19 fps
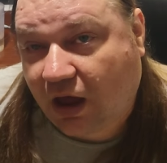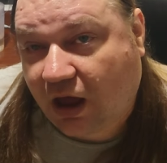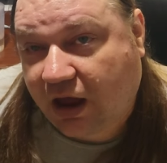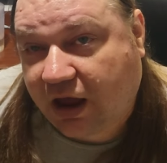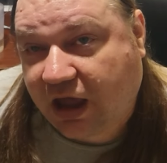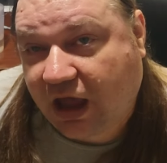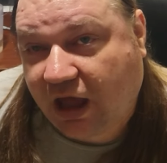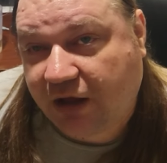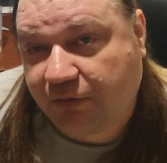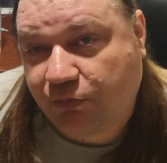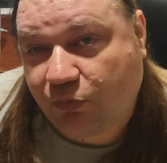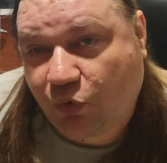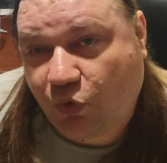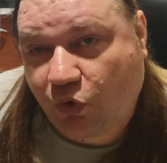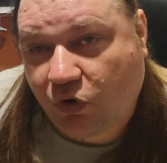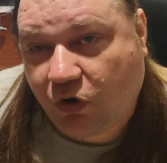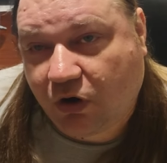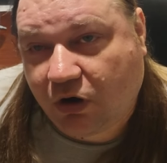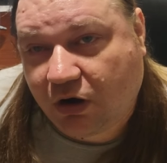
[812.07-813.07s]
I got
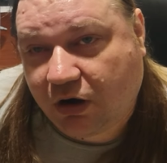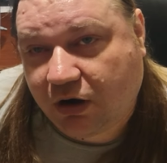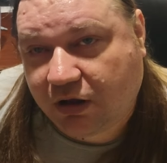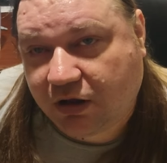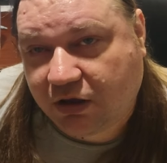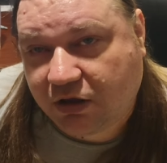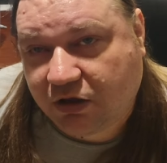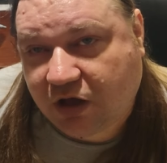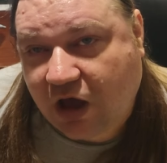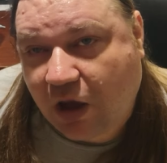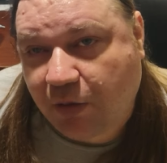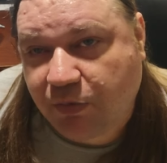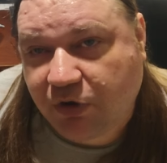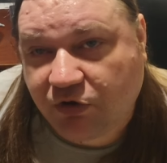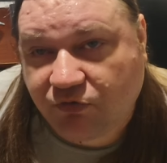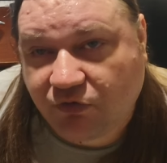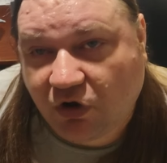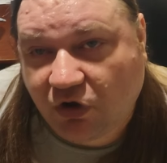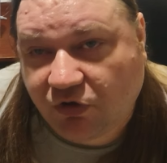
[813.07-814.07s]
more
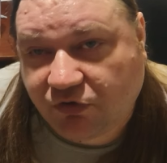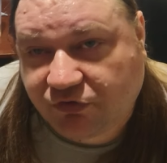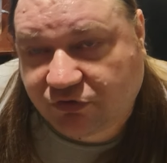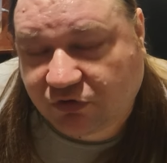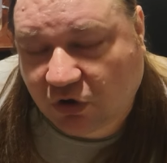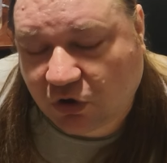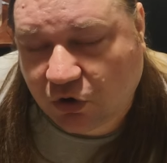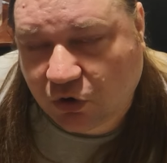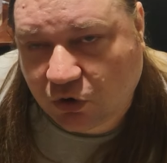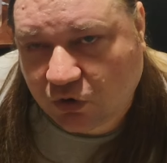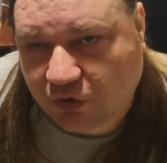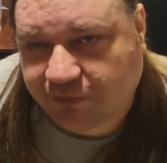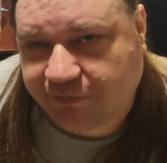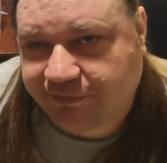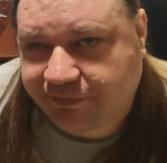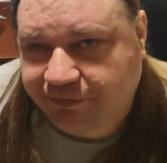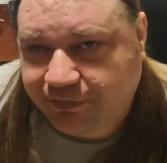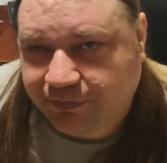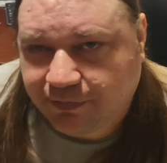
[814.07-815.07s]
coming real soon.